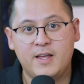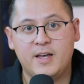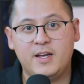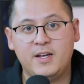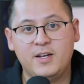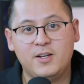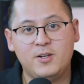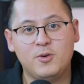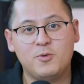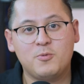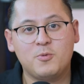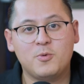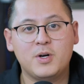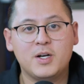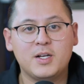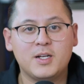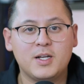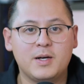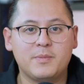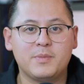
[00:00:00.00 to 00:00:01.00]
Hey, hello
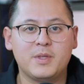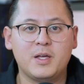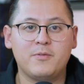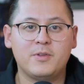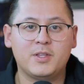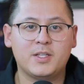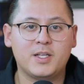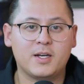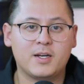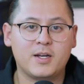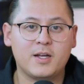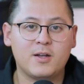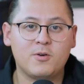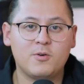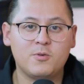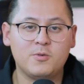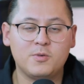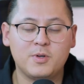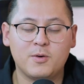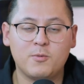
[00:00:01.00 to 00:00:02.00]
everyone, I'm David
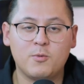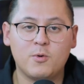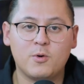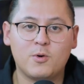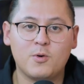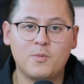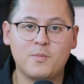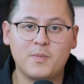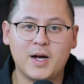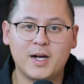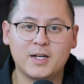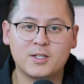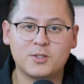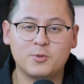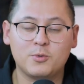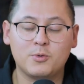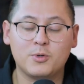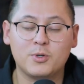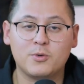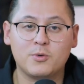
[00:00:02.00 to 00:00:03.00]
Guerrero and welcome back
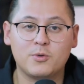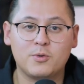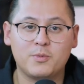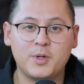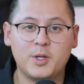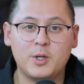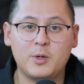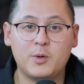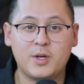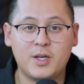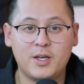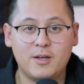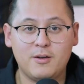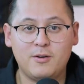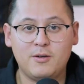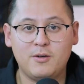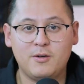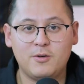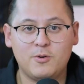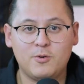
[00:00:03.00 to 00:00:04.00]
to another video
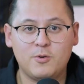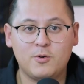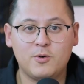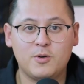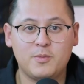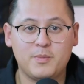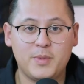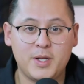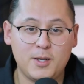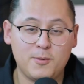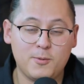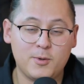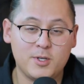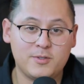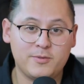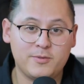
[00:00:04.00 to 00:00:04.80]
here on Many Ways